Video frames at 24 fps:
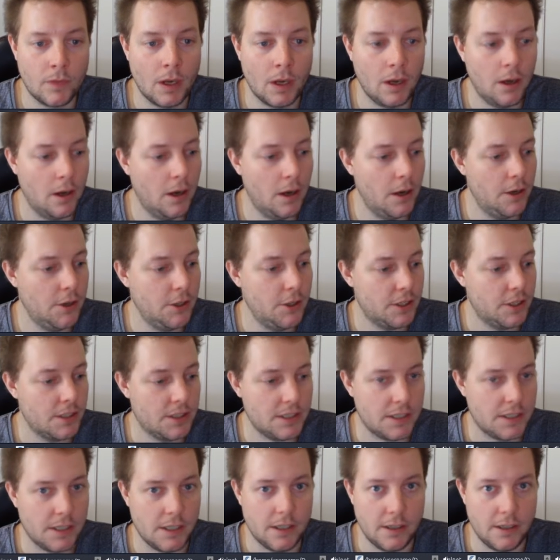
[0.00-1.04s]
And you can
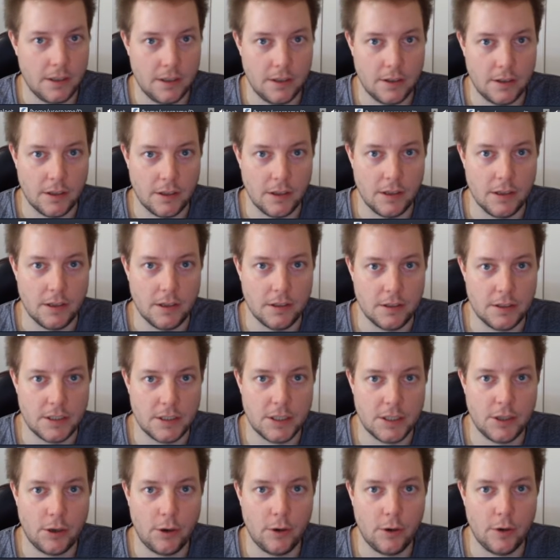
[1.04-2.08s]
see the
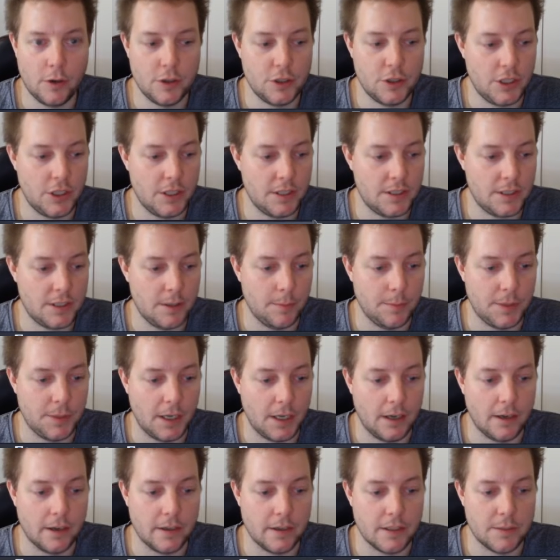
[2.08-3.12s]
decoded GSM
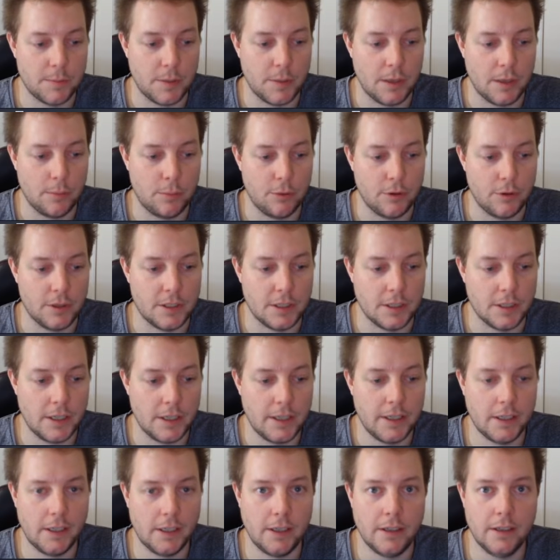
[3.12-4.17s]
data is being printed
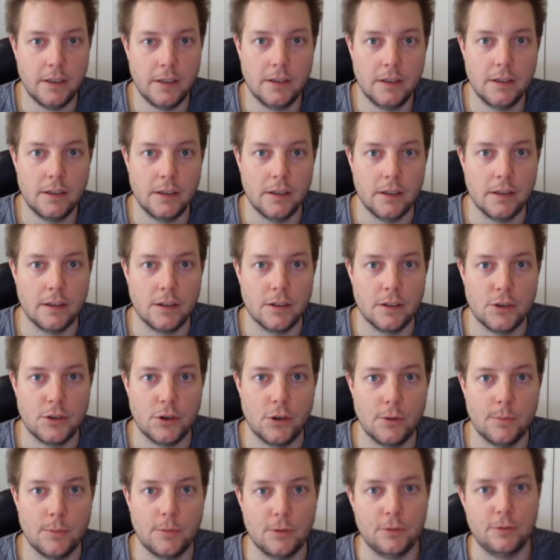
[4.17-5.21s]
neatly in the
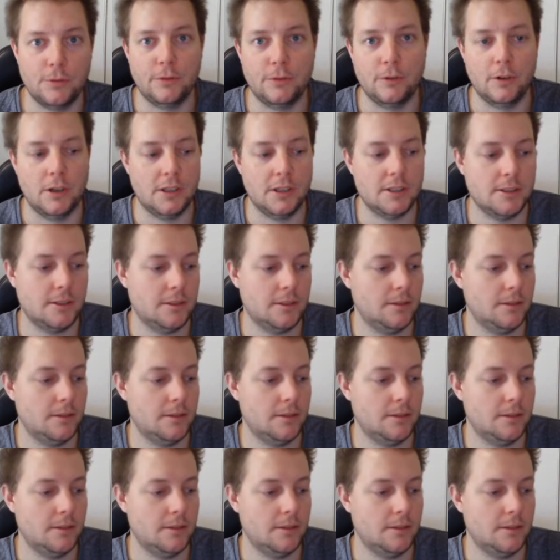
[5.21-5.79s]
terminal for us.